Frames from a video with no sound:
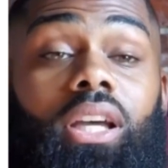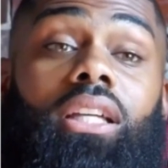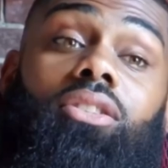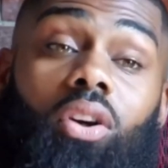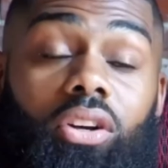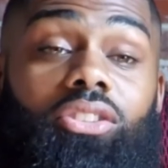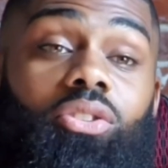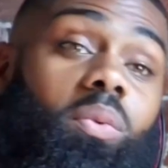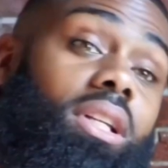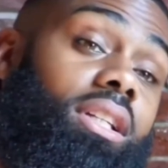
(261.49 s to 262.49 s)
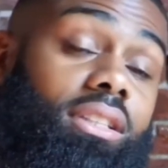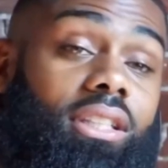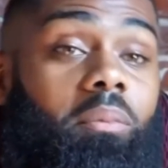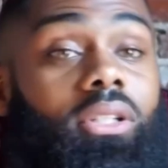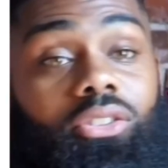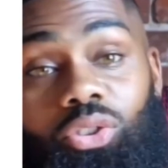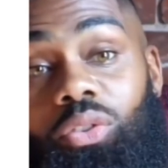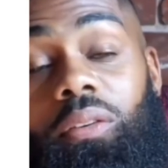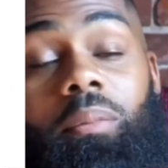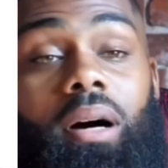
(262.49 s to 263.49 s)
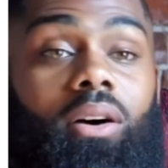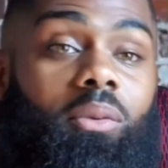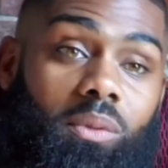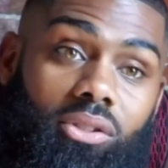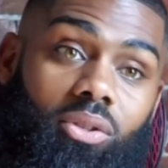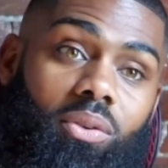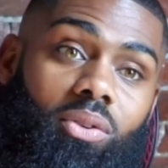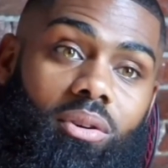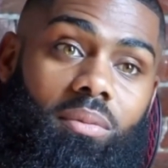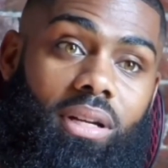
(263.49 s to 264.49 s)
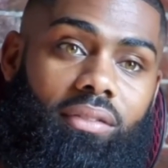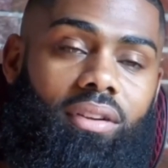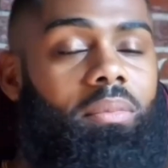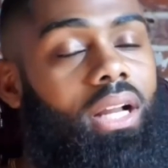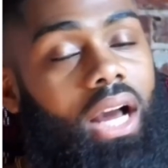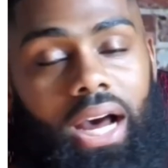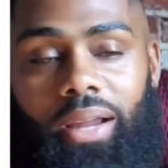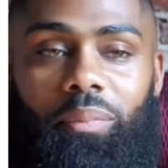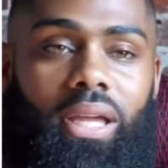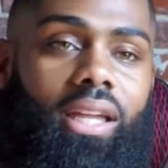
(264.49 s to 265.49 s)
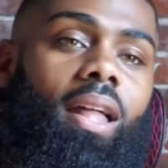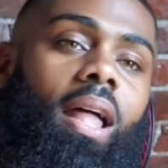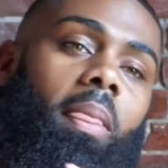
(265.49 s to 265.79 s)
As long as you're willing to tell me the truth about what's going on, whatever." I'm like, "All right, bet."